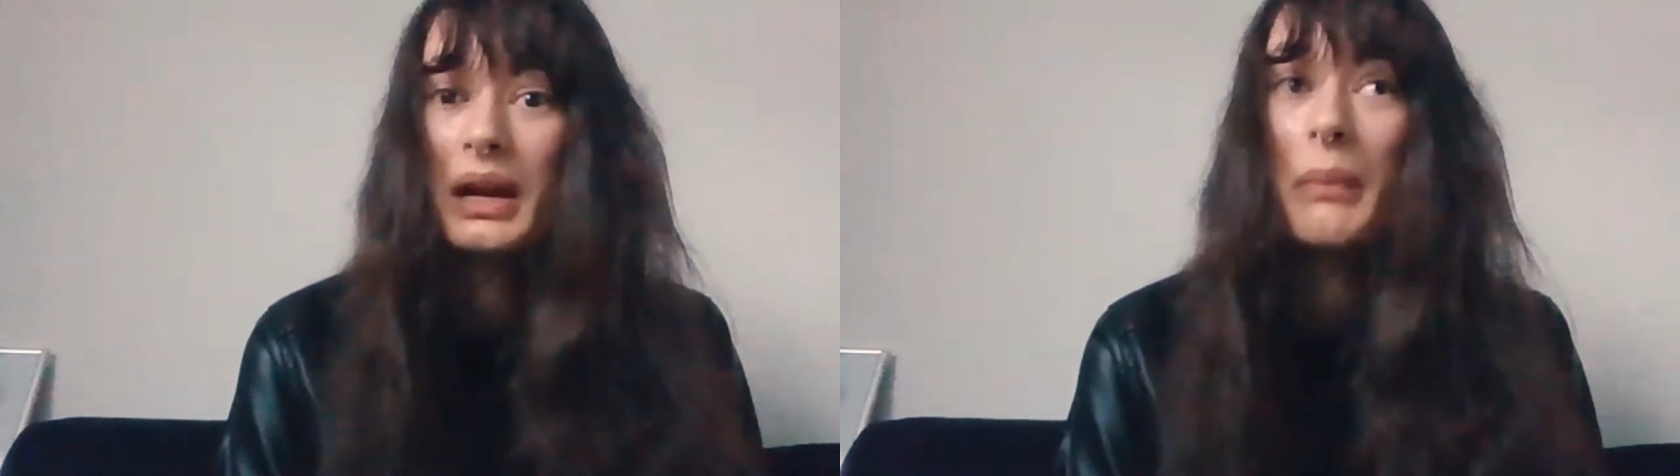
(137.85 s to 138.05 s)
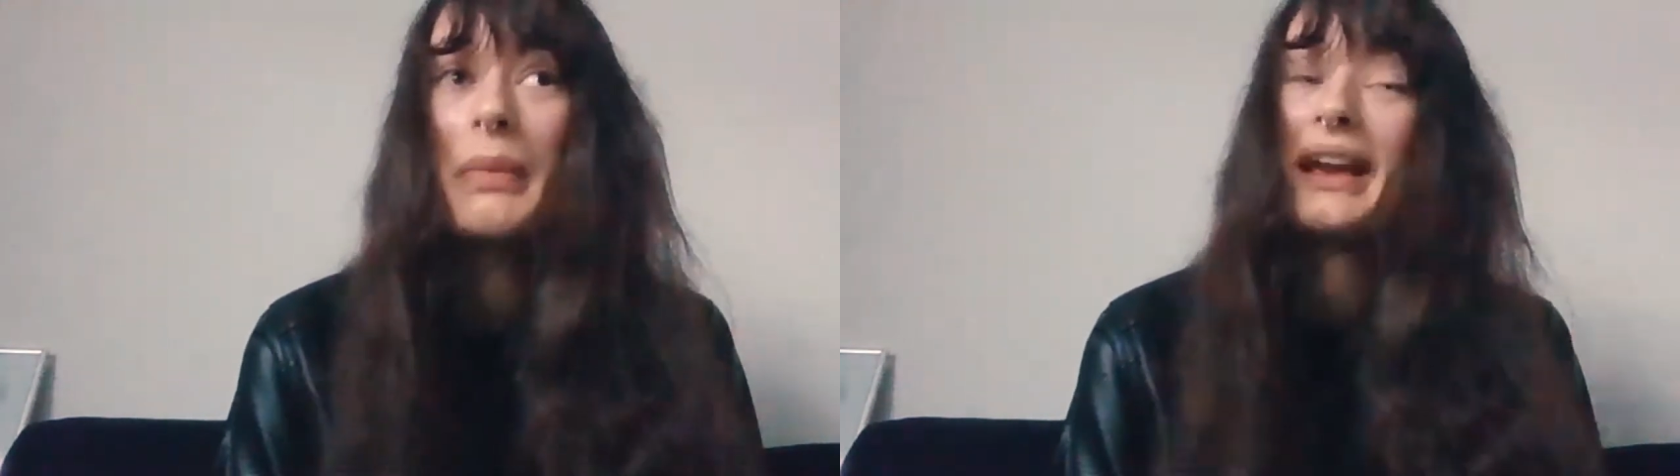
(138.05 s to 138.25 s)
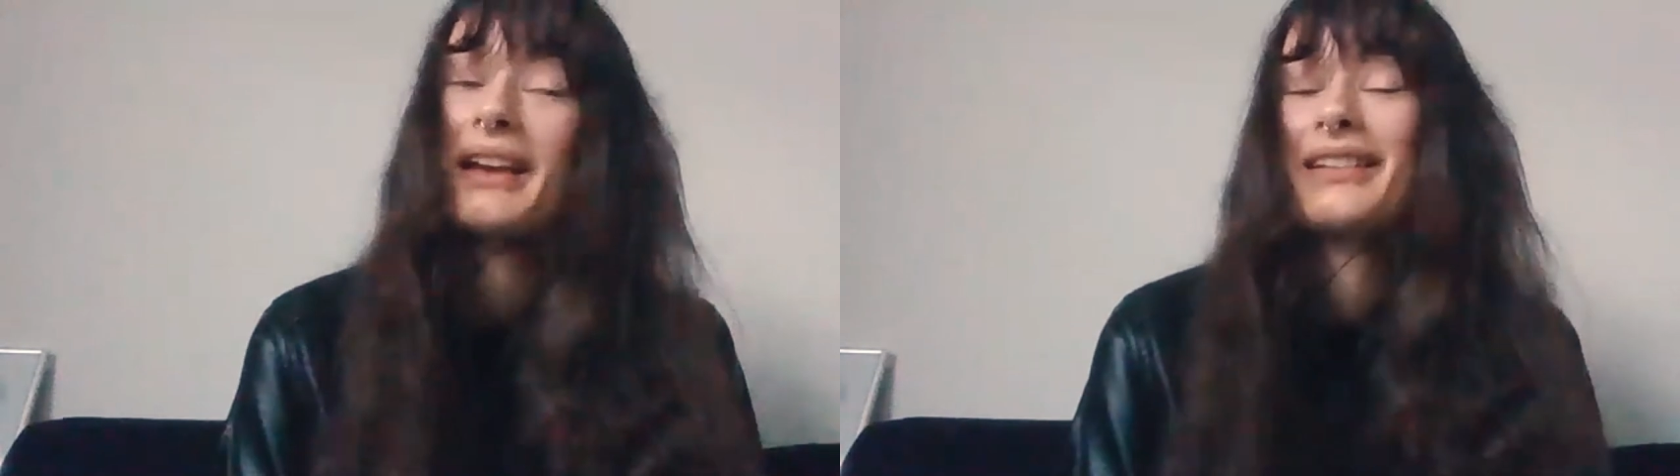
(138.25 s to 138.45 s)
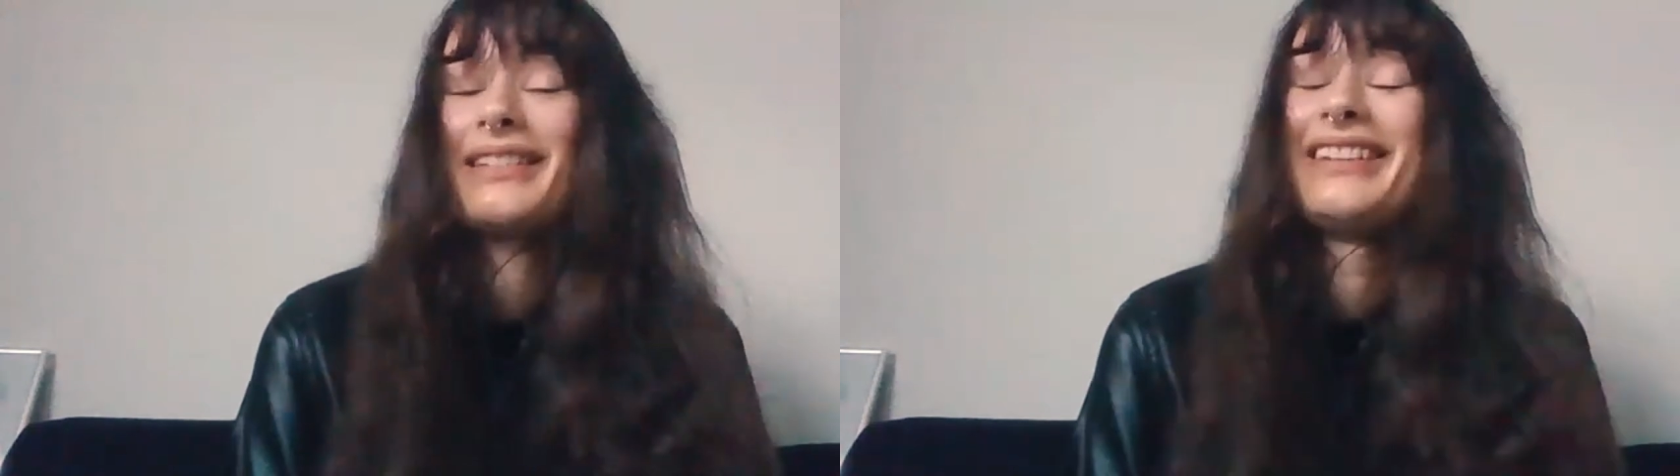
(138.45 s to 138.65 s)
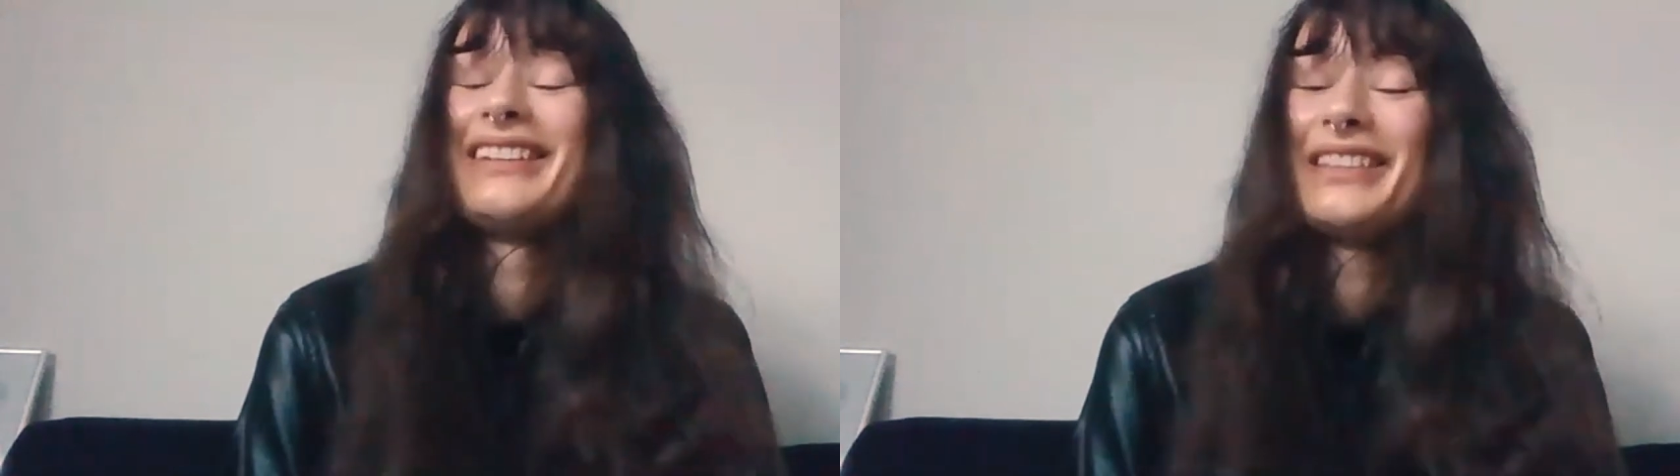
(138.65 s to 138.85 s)
come back,
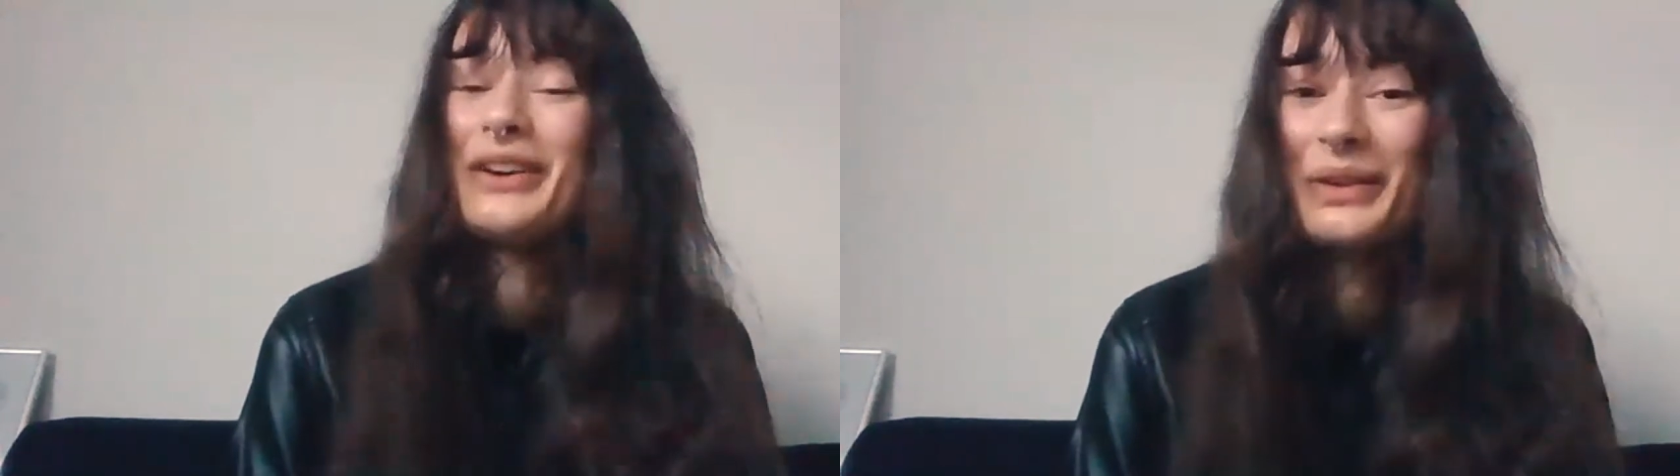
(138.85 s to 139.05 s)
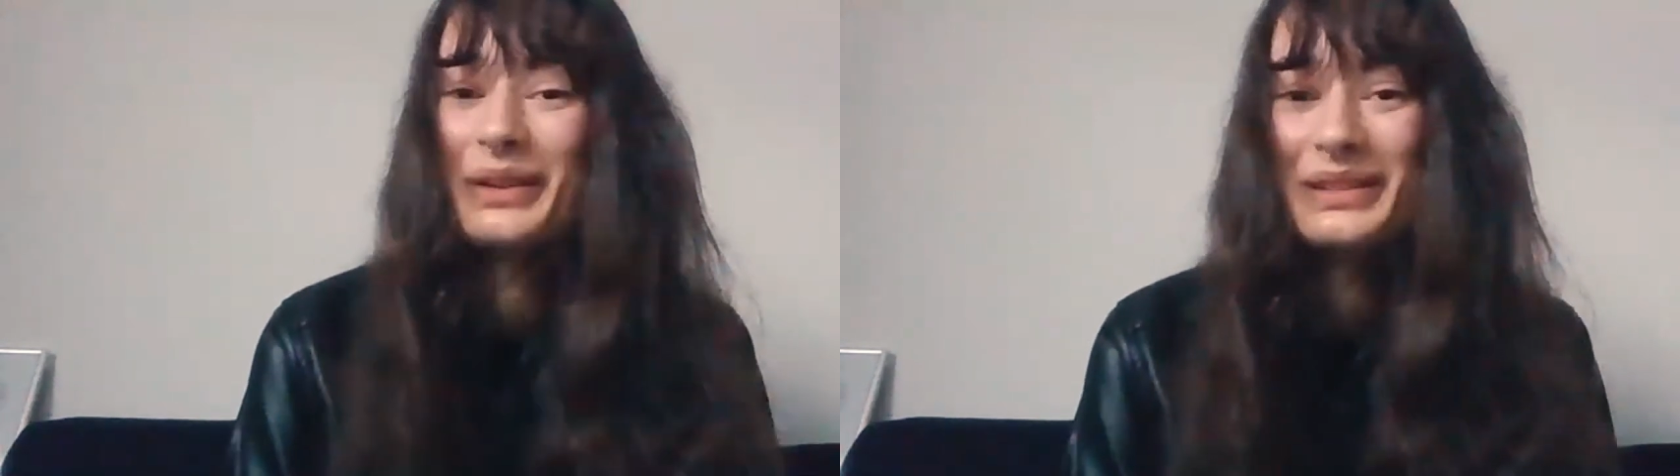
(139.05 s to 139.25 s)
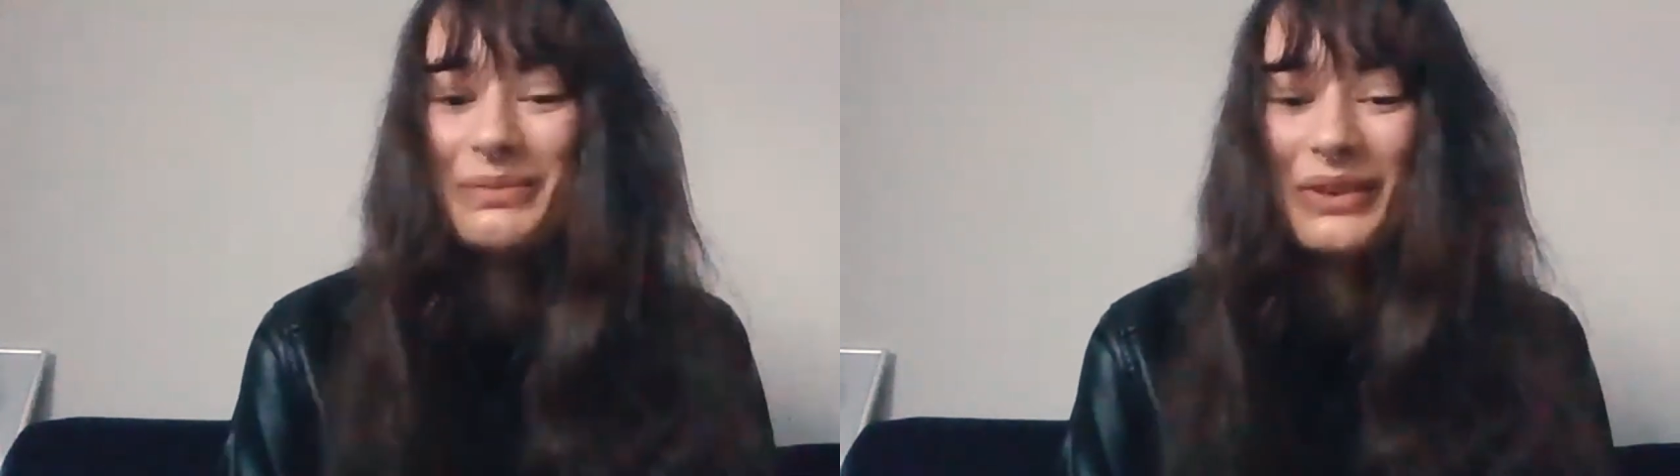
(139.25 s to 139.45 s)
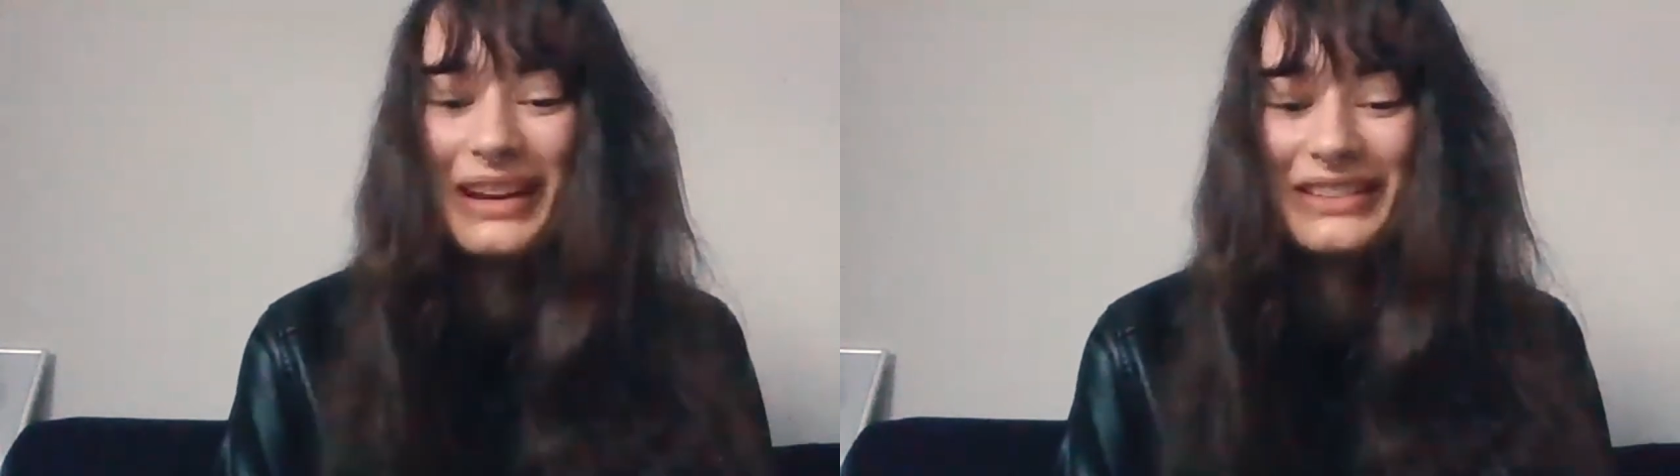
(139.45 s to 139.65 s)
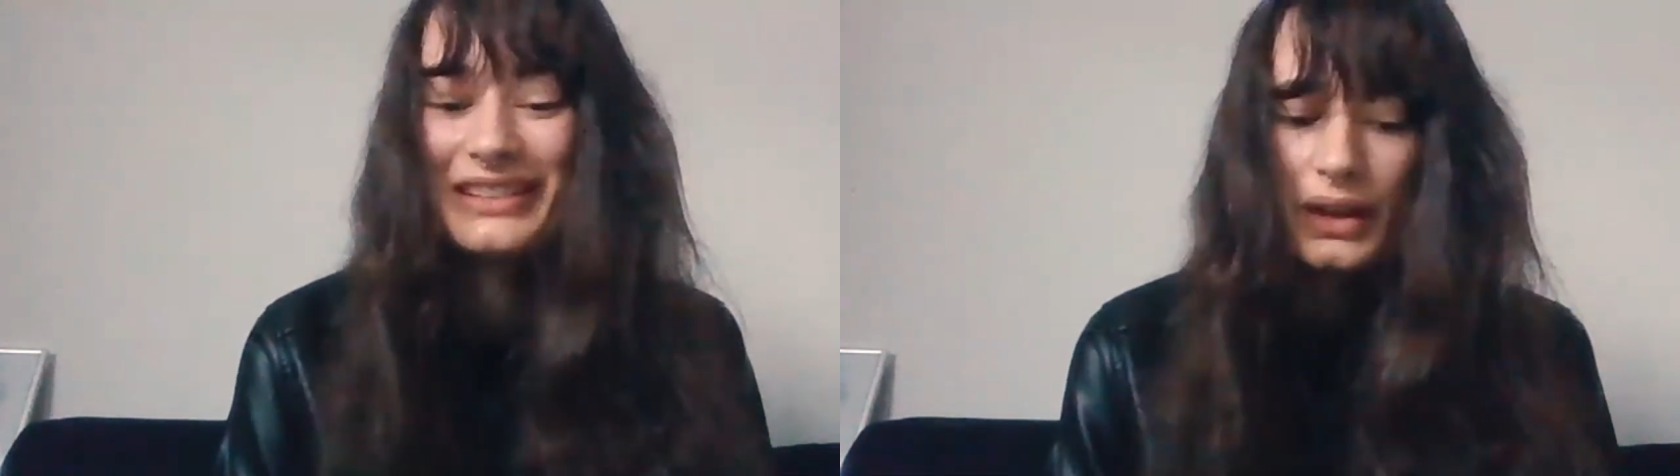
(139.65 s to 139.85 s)
the whole inspiration.